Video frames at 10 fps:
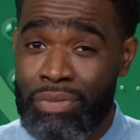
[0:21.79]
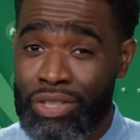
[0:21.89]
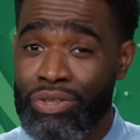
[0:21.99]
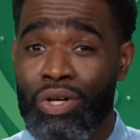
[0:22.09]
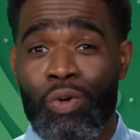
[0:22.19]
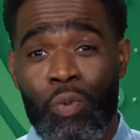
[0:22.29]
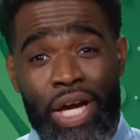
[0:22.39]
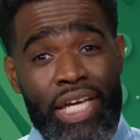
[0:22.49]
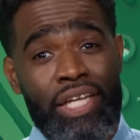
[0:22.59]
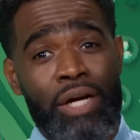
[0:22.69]
but you know,
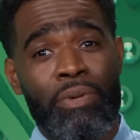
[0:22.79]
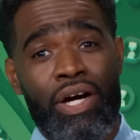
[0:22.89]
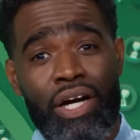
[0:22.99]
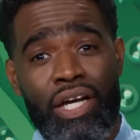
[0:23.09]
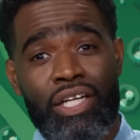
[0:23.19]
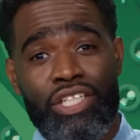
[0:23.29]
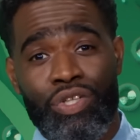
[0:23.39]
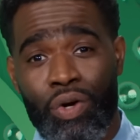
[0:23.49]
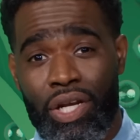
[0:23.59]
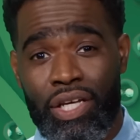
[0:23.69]
waking up hugging a
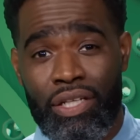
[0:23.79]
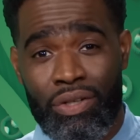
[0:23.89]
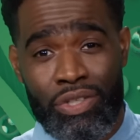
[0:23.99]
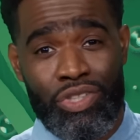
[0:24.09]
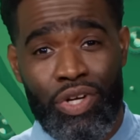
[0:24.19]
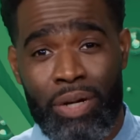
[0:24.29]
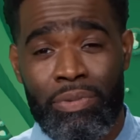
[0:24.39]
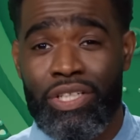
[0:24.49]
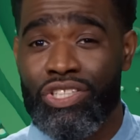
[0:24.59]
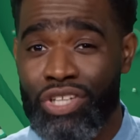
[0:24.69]
toilet or
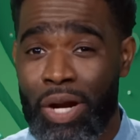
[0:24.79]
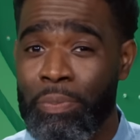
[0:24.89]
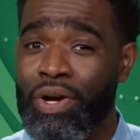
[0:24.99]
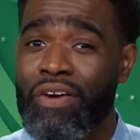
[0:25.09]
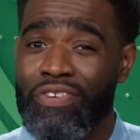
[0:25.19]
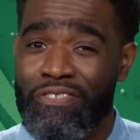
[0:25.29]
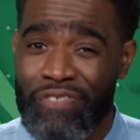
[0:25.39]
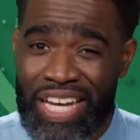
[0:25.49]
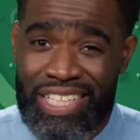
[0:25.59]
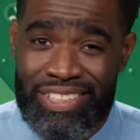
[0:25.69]
scrubbing the Sharpie off your
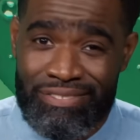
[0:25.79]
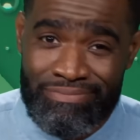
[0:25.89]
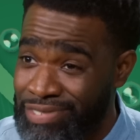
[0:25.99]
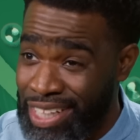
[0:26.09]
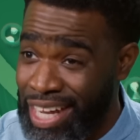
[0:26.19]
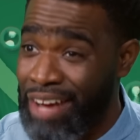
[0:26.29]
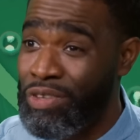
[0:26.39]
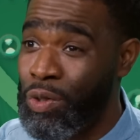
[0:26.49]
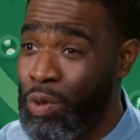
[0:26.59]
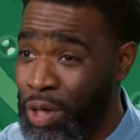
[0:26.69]
face can have
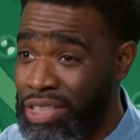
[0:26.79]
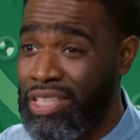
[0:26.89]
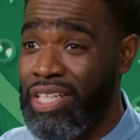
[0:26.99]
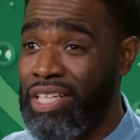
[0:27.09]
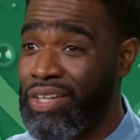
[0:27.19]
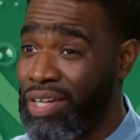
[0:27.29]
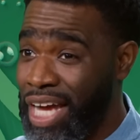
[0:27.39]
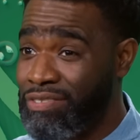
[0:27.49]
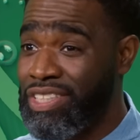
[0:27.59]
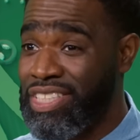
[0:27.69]
you questioning your
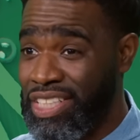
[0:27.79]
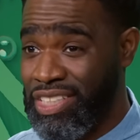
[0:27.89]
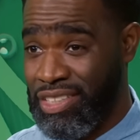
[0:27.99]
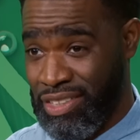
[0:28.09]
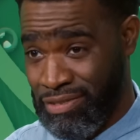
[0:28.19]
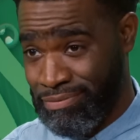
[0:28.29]
life decisions.